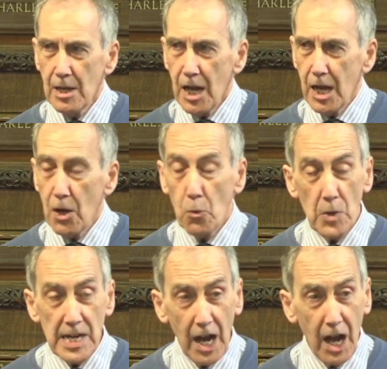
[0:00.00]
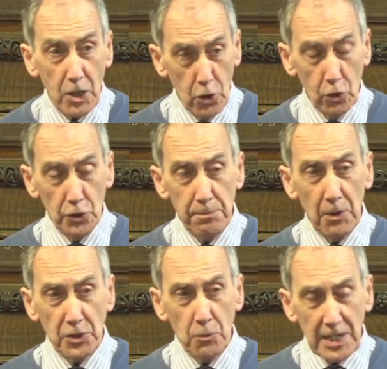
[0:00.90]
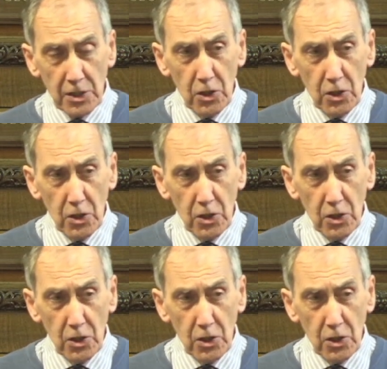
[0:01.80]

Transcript: uh, we are called upon to wait.